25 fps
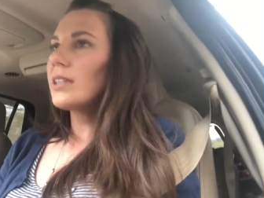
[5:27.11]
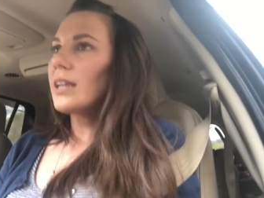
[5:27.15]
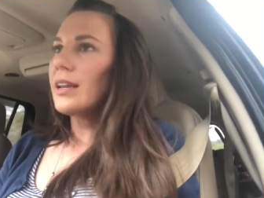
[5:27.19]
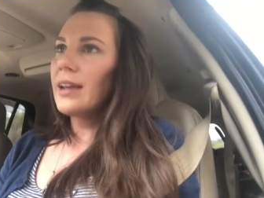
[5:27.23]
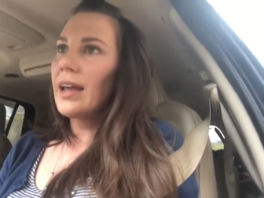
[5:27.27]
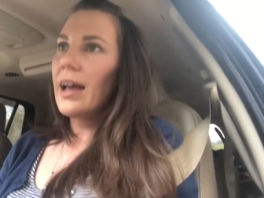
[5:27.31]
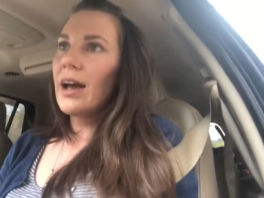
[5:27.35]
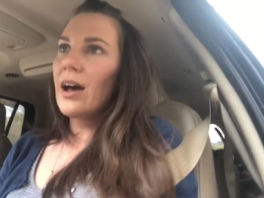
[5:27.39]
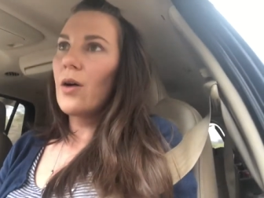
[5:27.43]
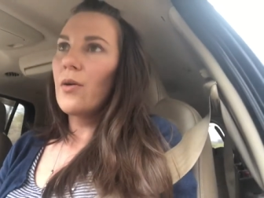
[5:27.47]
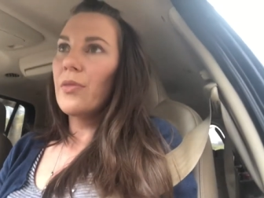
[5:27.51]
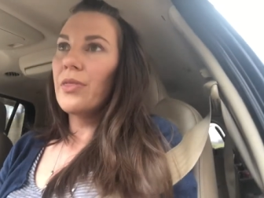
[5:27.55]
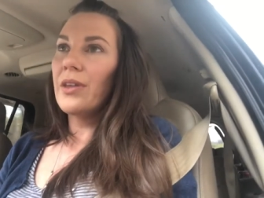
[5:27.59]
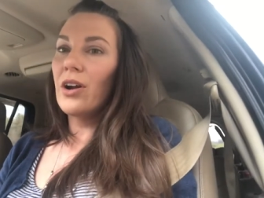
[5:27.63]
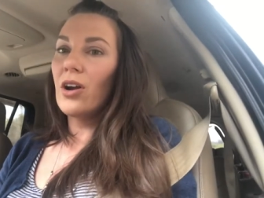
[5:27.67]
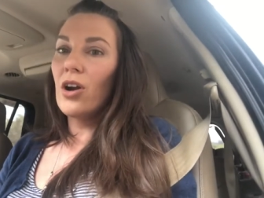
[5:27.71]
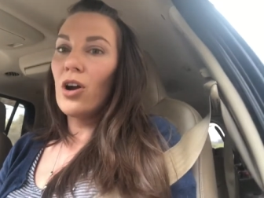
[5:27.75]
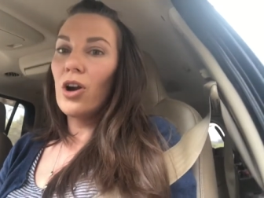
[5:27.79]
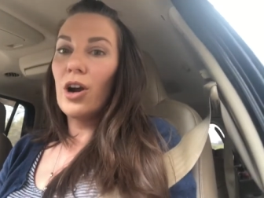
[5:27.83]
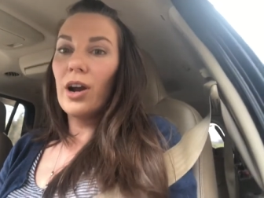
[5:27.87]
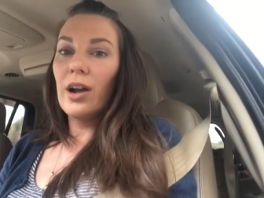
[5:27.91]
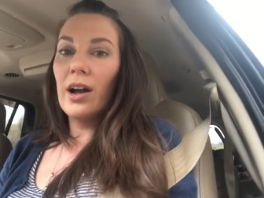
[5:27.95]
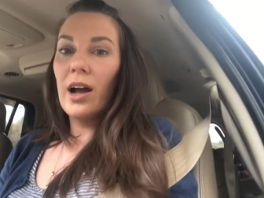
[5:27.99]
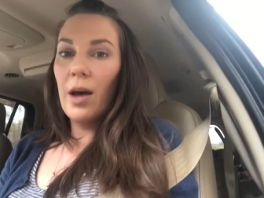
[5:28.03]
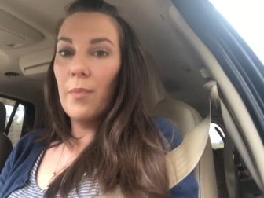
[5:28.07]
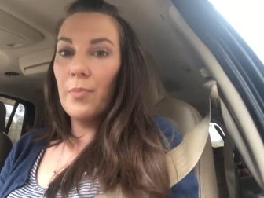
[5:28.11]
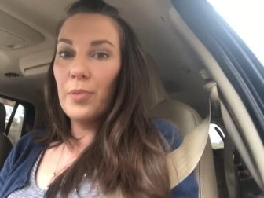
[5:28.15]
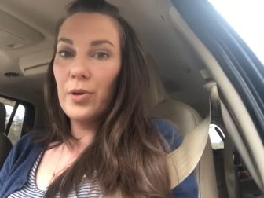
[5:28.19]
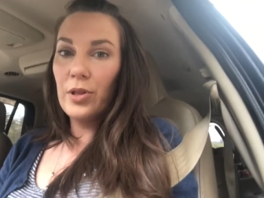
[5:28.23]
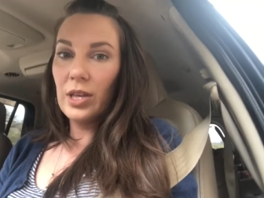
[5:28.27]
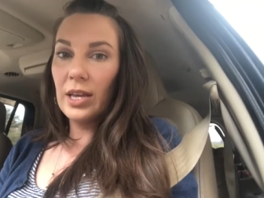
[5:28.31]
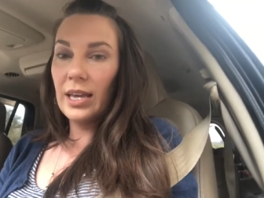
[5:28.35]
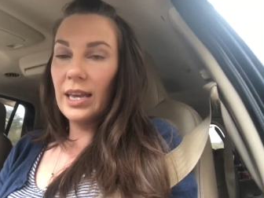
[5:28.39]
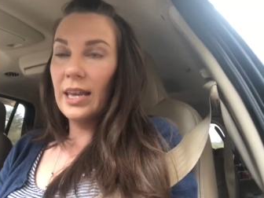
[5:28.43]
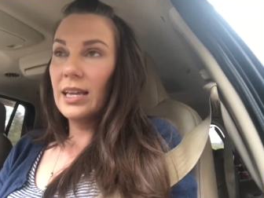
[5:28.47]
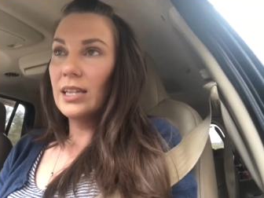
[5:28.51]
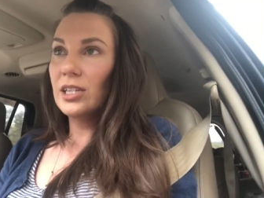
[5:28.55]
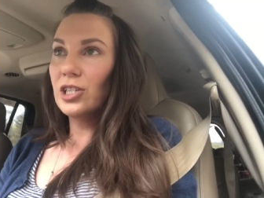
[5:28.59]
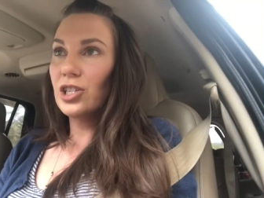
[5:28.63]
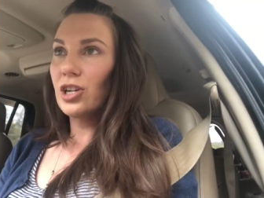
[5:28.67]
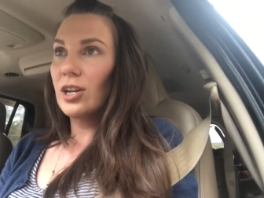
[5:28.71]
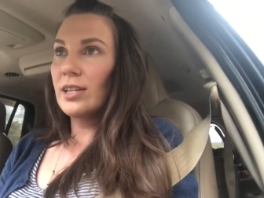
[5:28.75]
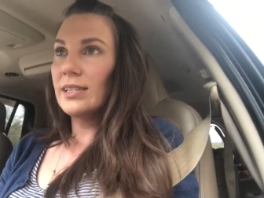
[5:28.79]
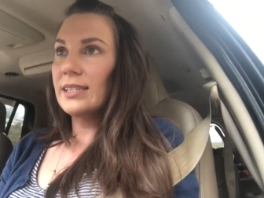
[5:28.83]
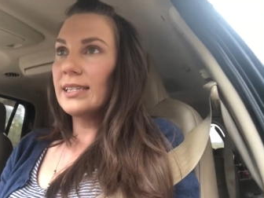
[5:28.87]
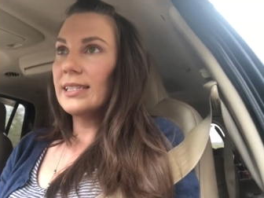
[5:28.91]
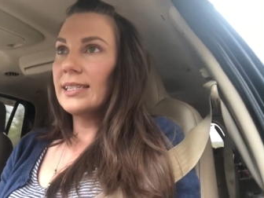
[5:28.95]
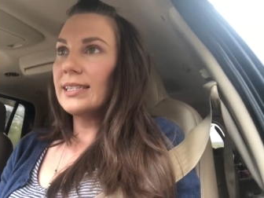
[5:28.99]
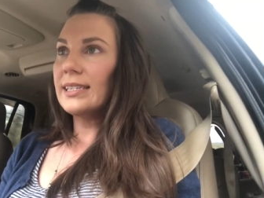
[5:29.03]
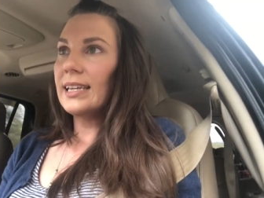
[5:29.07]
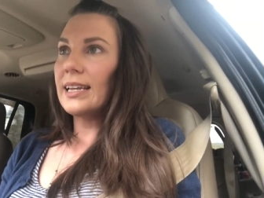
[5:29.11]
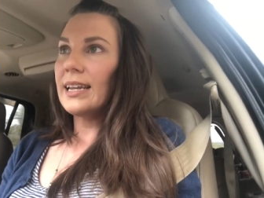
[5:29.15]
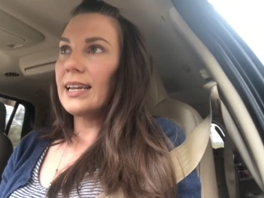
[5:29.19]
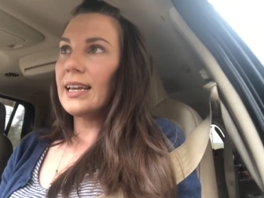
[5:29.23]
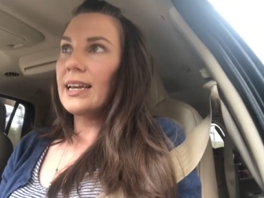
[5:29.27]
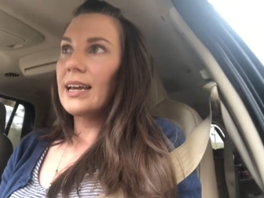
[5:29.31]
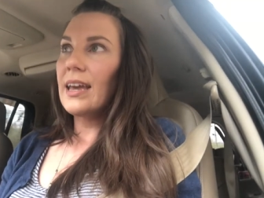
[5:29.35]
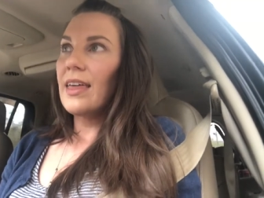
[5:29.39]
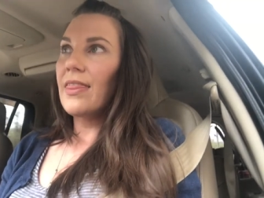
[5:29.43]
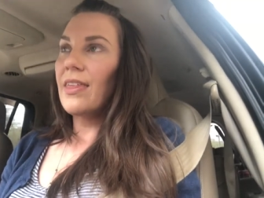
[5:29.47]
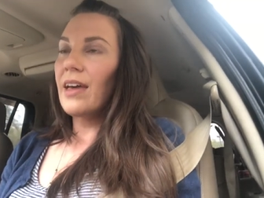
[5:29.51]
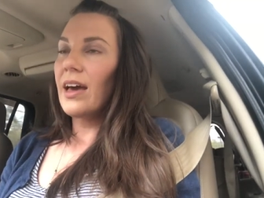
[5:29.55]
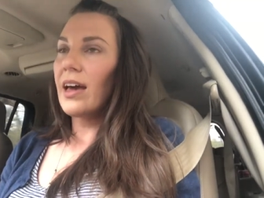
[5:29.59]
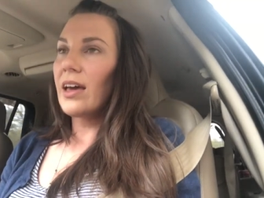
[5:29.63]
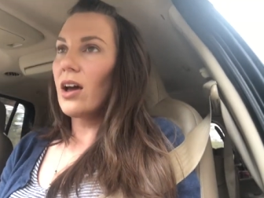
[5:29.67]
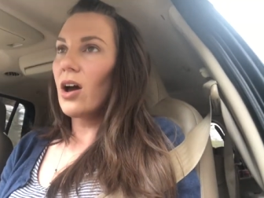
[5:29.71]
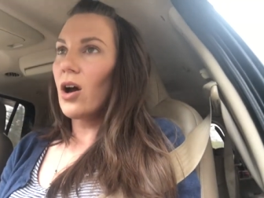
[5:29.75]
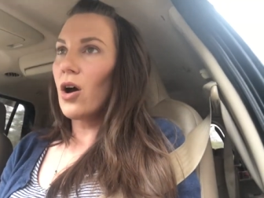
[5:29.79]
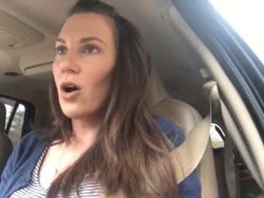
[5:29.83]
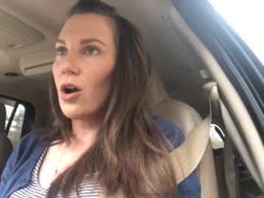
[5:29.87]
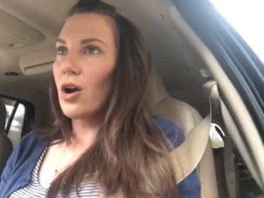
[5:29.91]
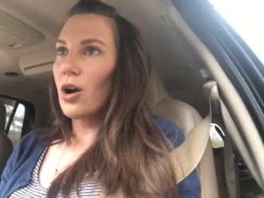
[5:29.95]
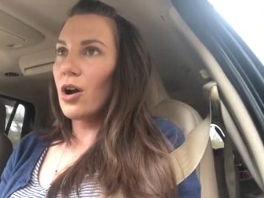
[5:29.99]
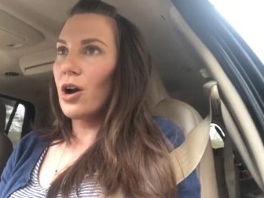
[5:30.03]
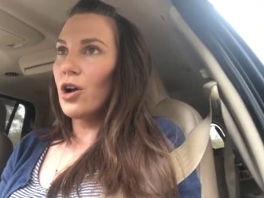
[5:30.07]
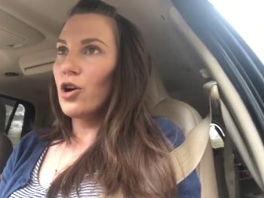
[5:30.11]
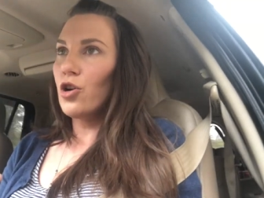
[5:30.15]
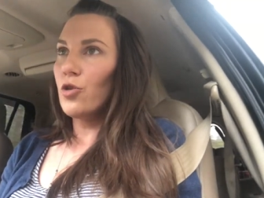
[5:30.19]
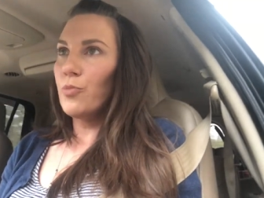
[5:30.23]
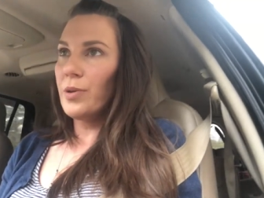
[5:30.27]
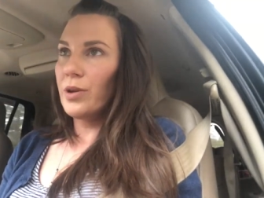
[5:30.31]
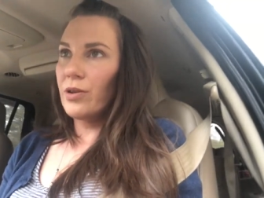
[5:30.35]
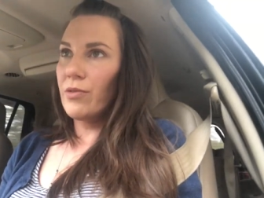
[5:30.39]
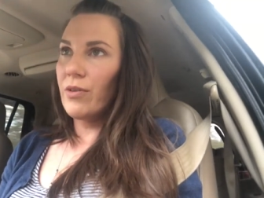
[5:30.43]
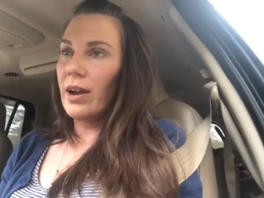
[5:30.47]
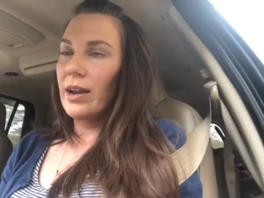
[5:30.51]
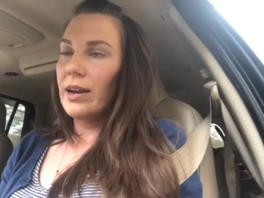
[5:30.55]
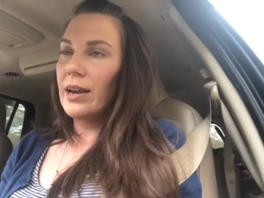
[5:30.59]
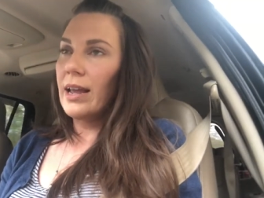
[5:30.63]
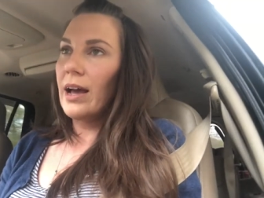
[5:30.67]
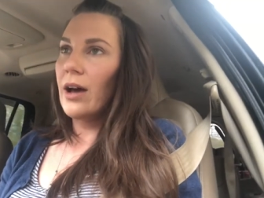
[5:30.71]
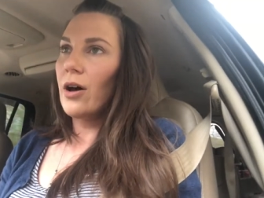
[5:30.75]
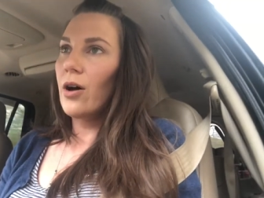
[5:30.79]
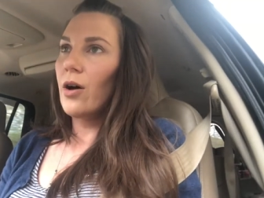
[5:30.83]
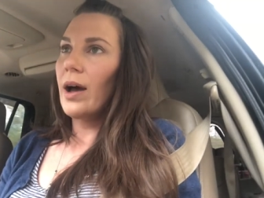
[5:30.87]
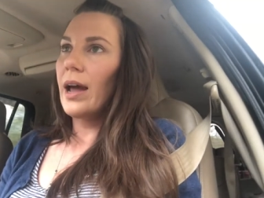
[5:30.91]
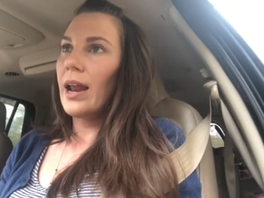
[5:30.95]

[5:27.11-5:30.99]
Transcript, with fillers: Now there are a couple in Johnson City that are open right now,